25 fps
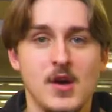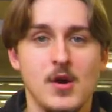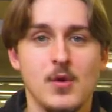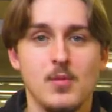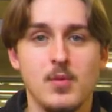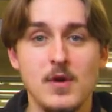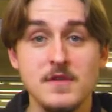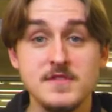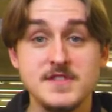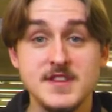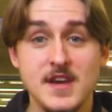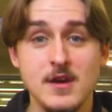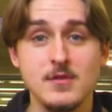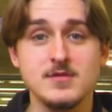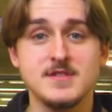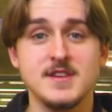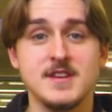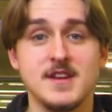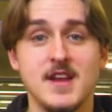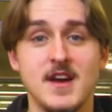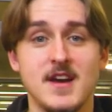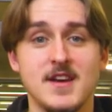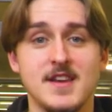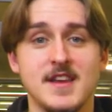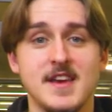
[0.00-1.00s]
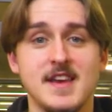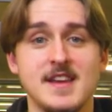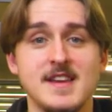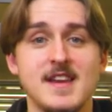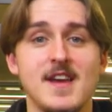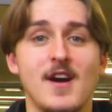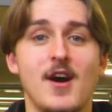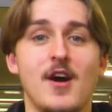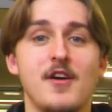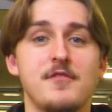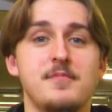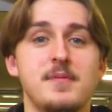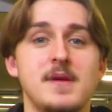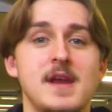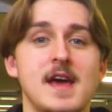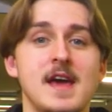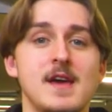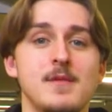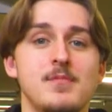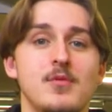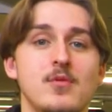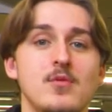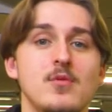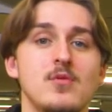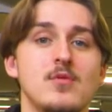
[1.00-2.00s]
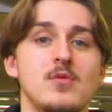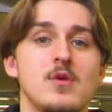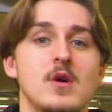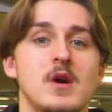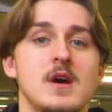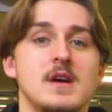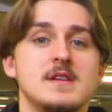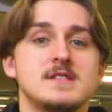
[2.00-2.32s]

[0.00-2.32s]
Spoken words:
With skills and learning, I've been able